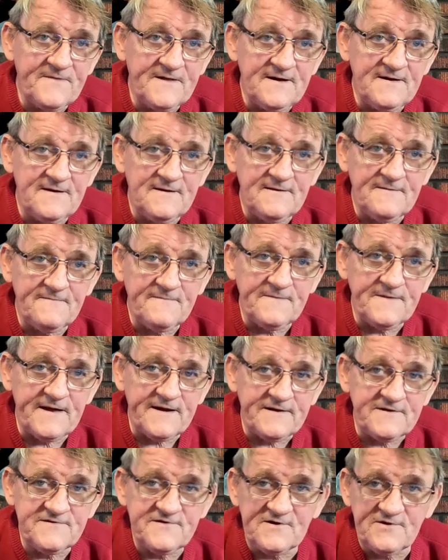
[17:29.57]

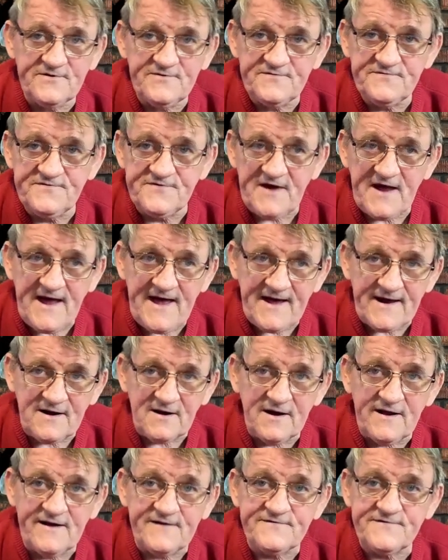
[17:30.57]
that excludes the
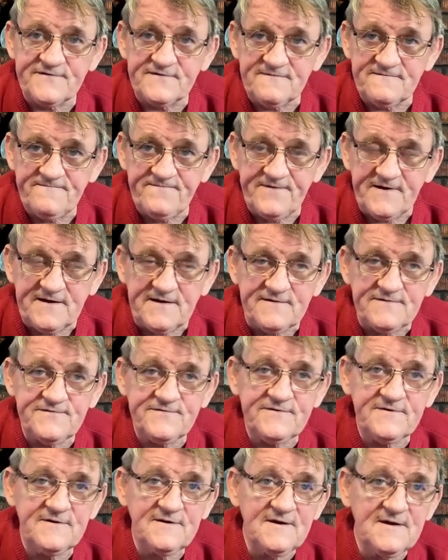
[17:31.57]
adolescent
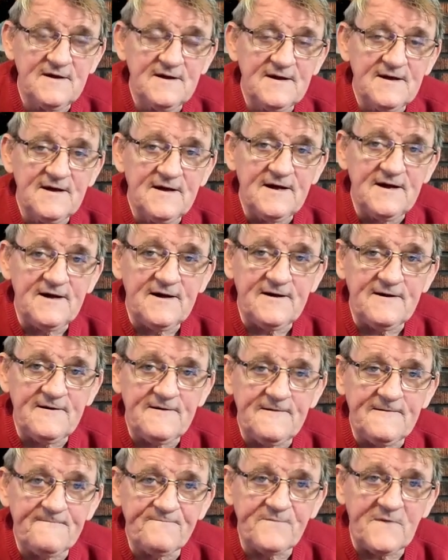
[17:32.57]
fish,
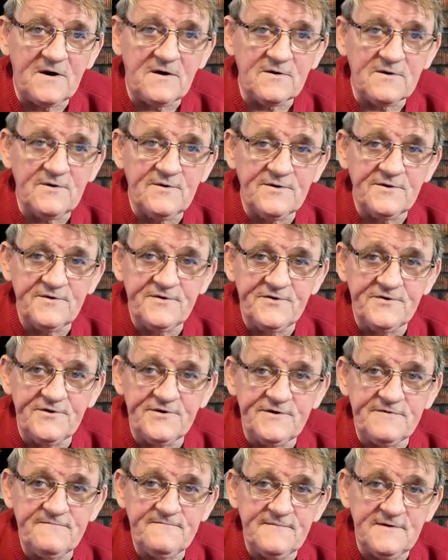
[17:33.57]
are going to
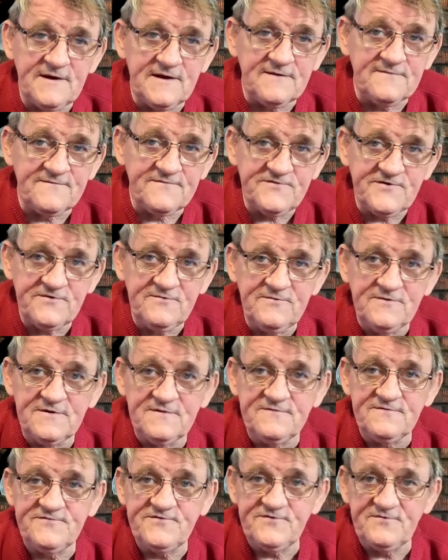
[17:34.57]
do it in June
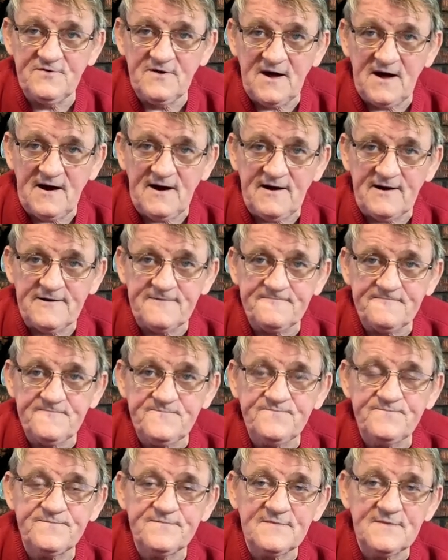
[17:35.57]
and July.
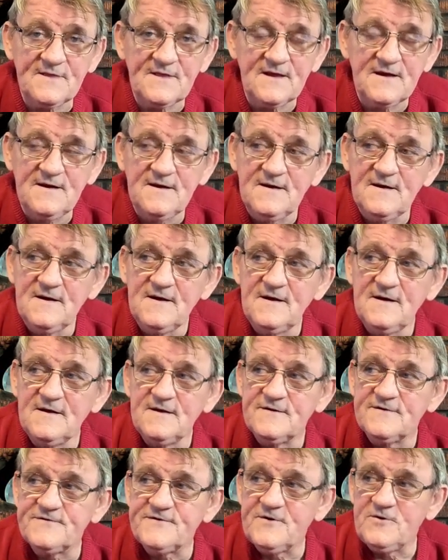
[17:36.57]

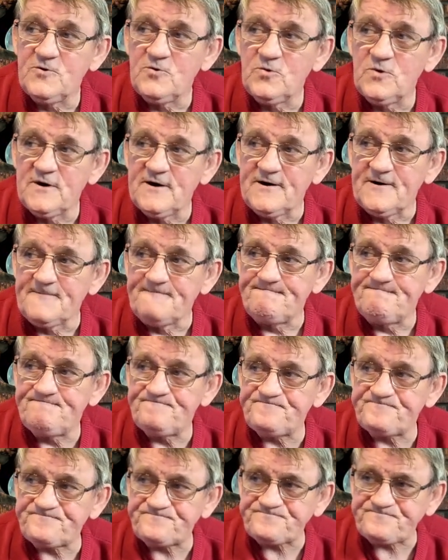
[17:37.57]
So
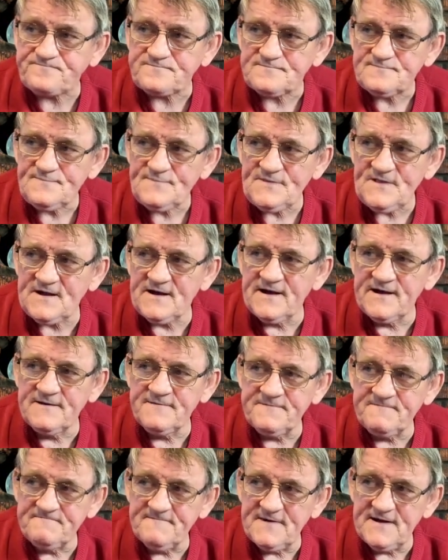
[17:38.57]

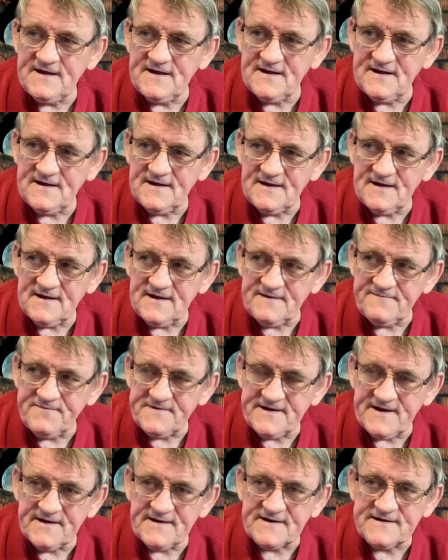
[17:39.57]
and if
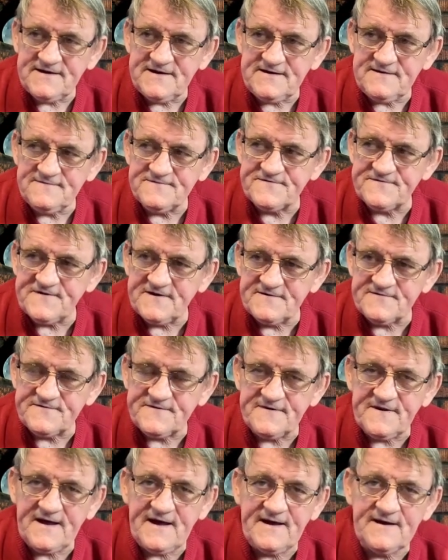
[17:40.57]
you got a keen
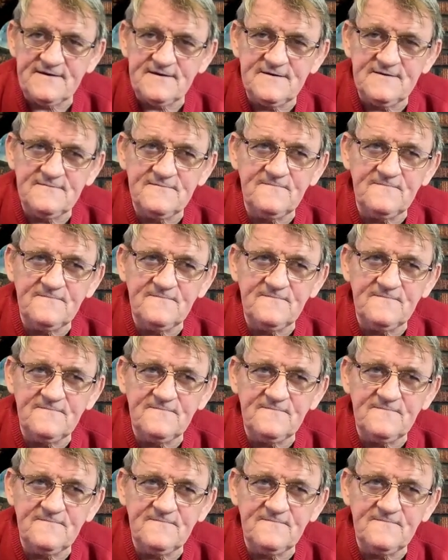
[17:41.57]
sense of that,